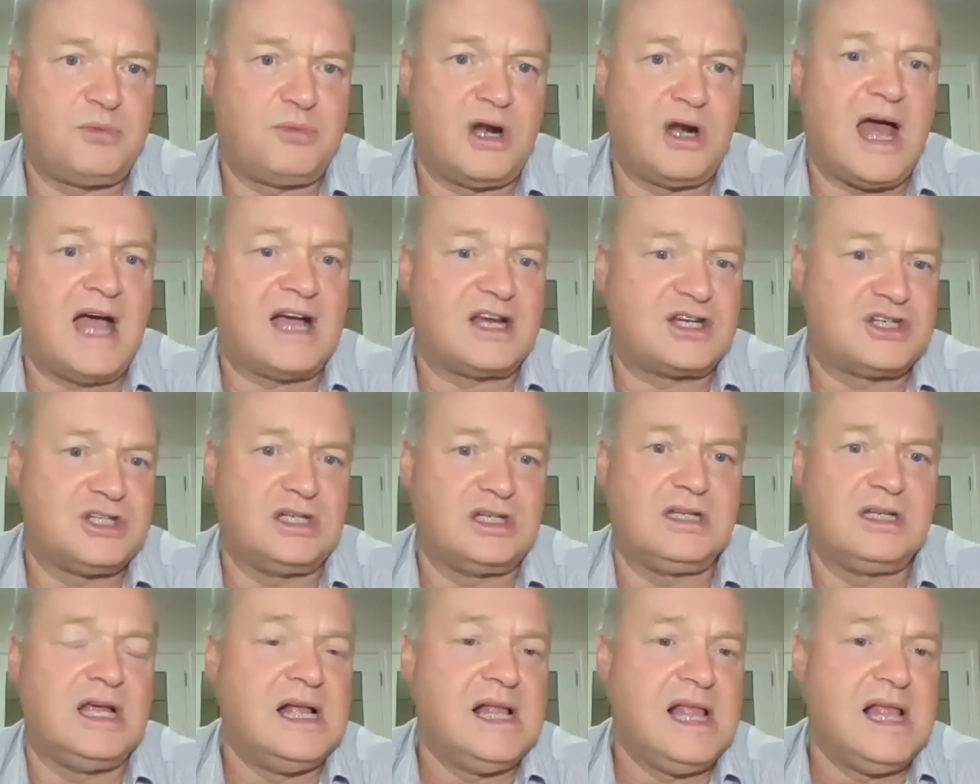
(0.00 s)

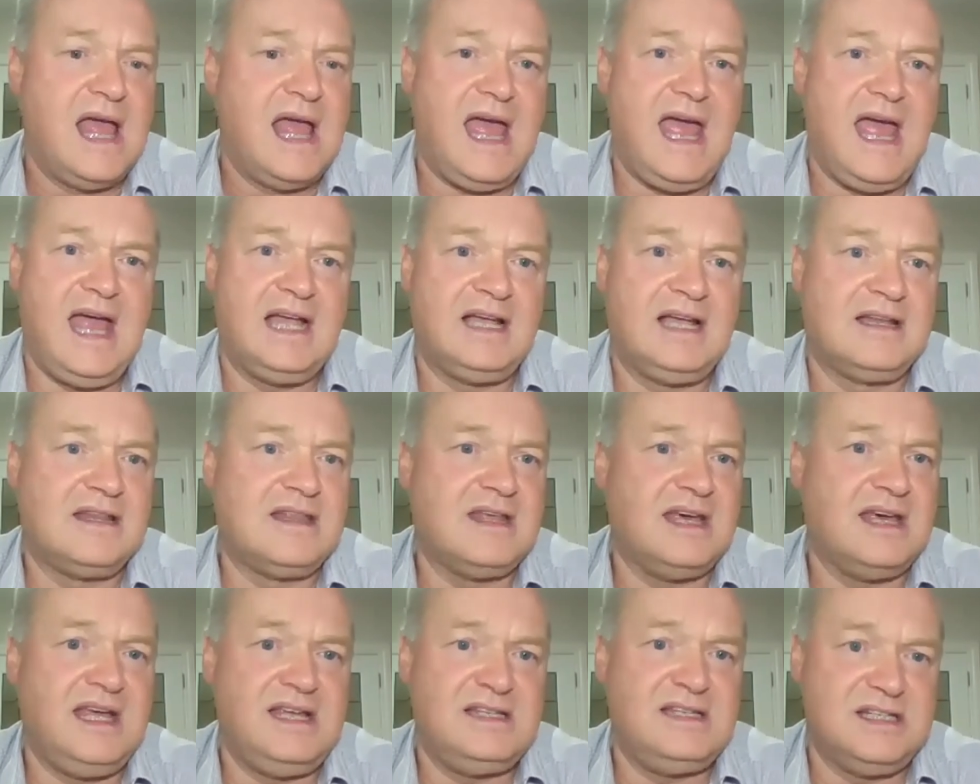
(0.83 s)
production, and
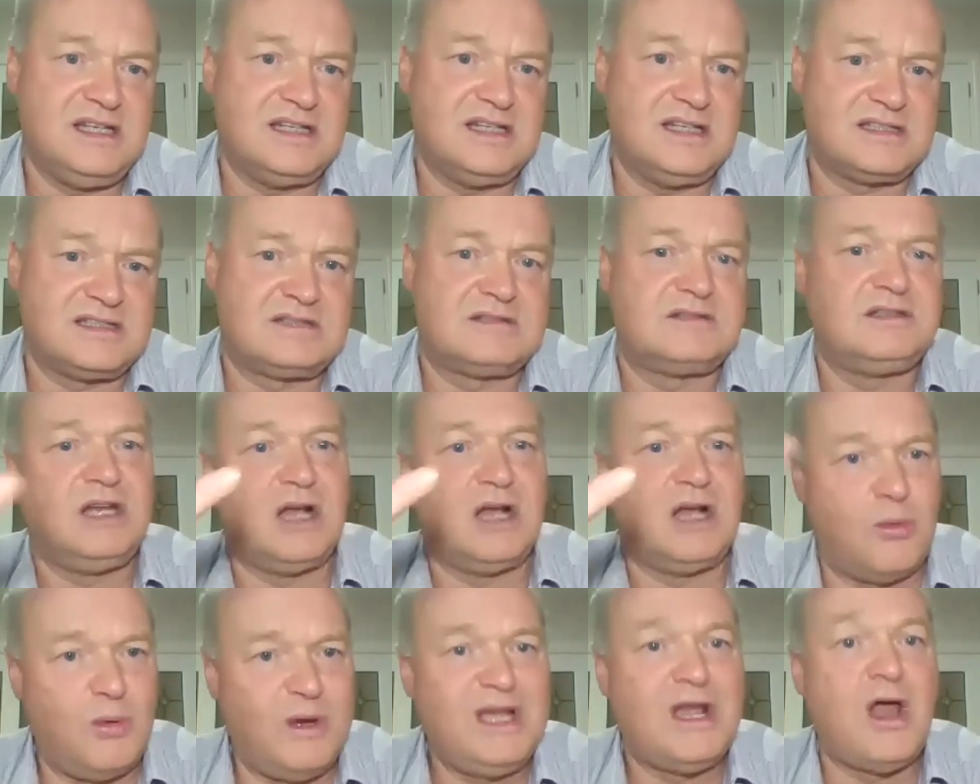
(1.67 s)
the easiest, you
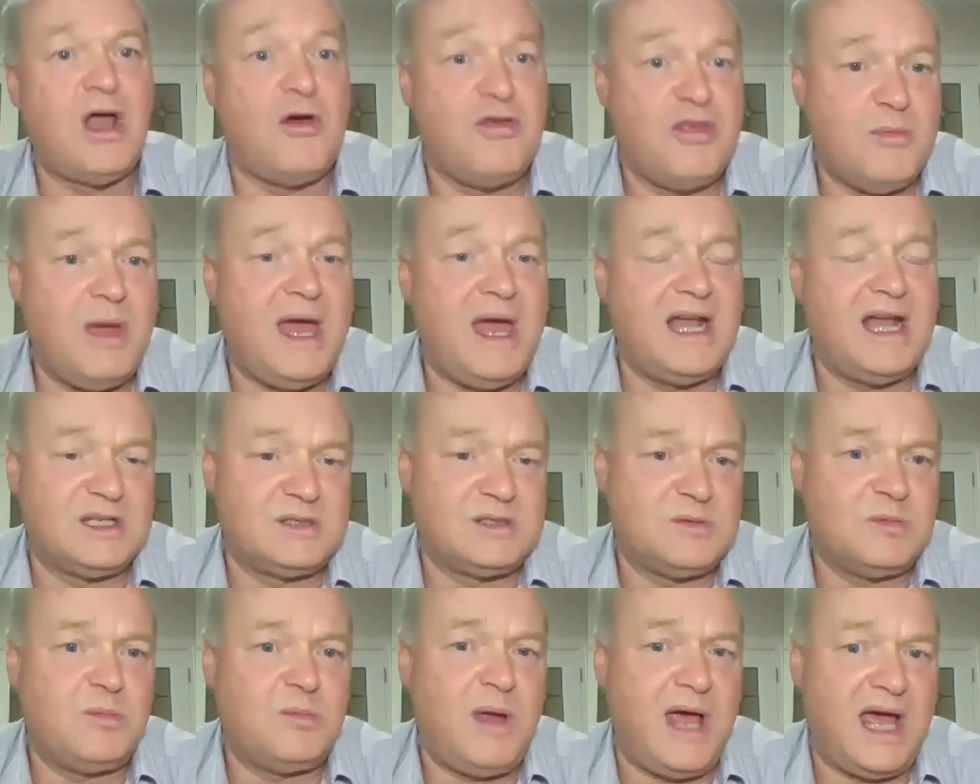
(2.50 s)
know, we know the
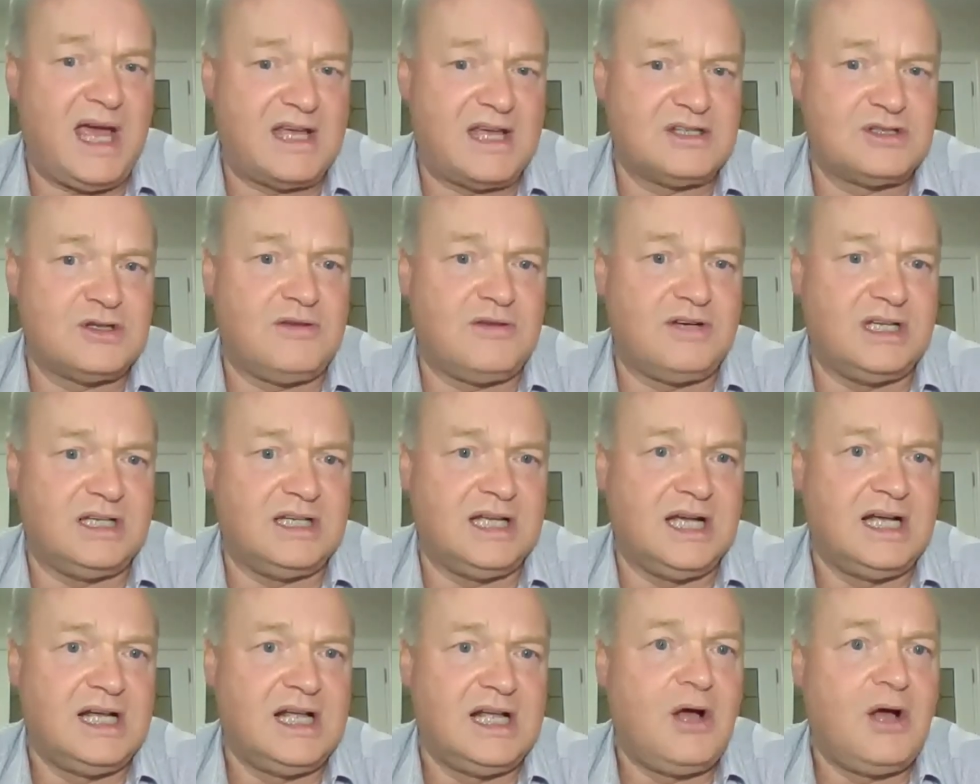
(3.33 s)
management package of it.